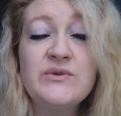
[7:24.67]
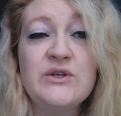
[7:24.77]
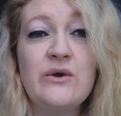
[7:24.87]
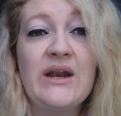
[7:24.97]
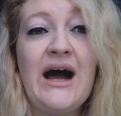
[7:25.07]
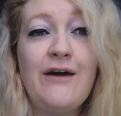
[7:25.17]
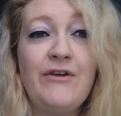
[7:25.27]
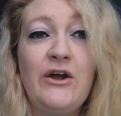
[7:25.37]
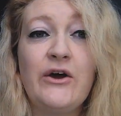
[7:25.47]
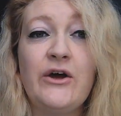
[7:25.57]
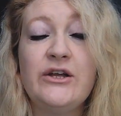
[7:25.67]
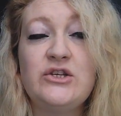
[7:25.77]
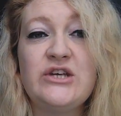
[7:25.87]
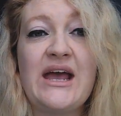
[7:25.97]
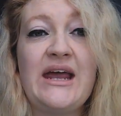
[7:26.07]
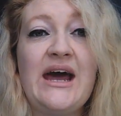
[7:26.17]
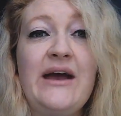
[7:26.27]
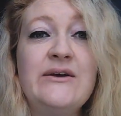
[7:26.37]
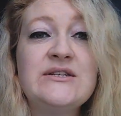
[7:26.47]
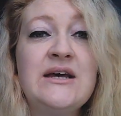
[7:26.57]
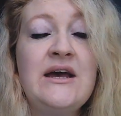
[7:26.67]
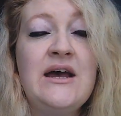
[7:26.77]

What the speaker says: so you can have a look, check it out.